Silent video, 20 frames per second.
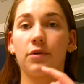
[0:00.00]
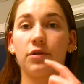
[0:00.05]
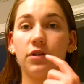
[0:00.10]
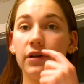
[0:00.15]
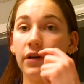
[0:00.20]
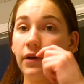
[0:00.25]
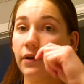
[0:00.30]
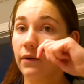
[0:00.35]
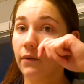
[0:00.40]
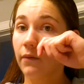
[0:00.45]

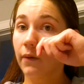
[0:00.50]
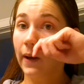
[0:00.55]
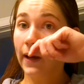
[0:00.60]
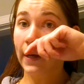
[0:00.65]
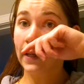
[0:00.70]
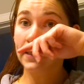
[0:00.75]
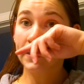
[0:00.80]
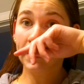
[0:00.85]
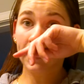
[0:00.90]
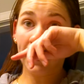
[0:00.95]
two,
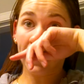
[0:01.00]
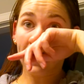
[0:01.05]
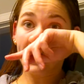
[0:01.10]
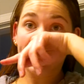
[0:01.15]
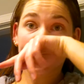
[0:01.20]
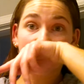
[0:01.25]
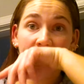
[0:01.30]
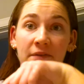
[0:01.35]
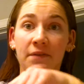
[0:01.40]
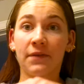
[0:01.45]
it's a
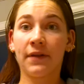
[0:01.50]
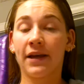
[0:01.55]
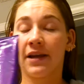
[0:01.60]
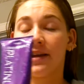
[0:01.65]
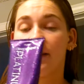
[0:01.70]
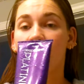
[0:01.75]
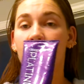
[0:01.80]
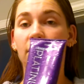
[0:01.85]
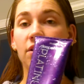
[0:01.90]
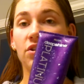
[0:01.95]
nice little like
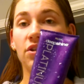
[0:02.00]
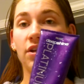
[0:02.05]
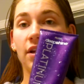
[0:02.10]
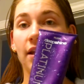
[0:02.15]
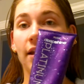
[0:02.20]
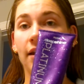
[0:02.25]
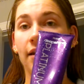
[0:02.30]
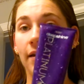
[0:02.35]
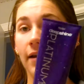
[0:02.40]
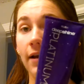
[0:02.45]

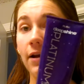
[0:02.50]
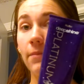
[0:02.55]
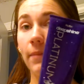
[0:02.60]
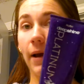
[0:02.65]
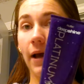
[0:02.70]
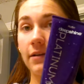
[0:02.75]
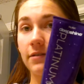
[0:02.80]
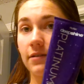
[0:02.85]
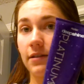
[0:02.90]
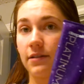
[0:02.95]
conditioning hair
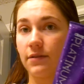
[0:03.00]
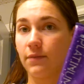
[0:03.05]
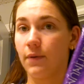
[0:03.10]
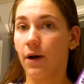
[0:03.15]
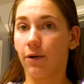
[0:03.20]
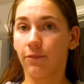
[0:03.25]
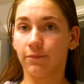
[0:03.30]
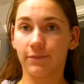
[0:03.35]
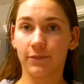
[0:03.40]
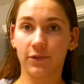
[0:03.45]
mask as
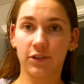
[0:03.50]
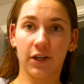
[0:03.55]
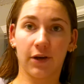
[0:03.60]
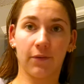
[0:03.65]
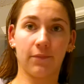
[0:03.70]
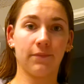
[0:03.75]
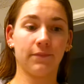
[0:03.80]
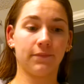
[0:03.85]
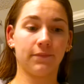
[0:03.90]
well. So